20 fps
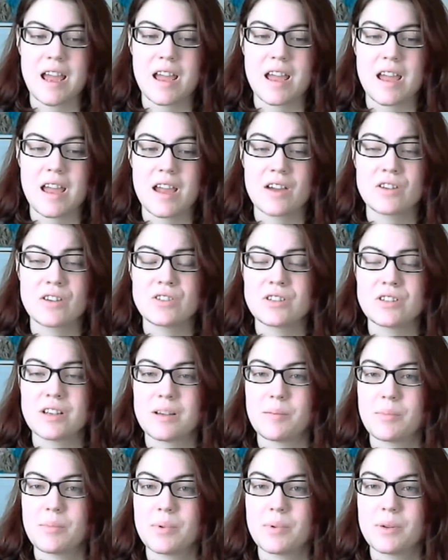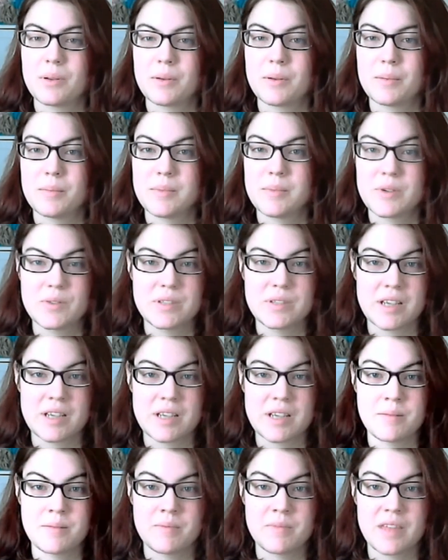airship
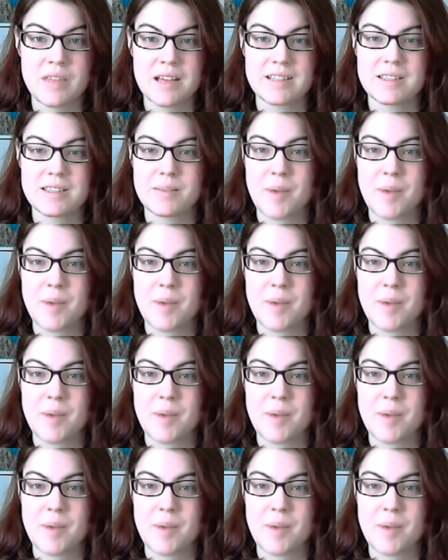museum that's